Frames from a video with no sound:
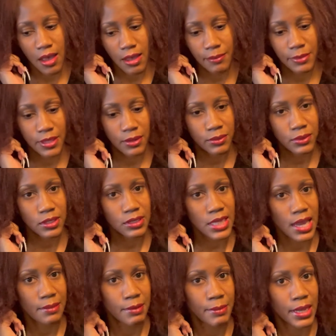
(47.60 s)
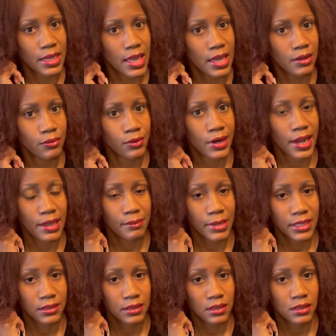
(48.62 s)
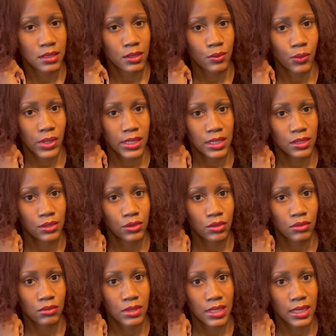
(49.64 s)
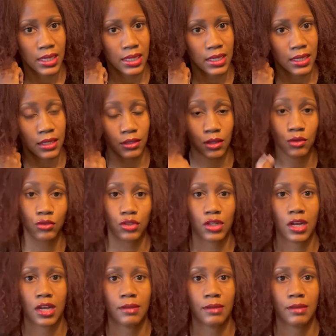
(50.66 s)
There was a time in my life where I basically wanted to get a nose job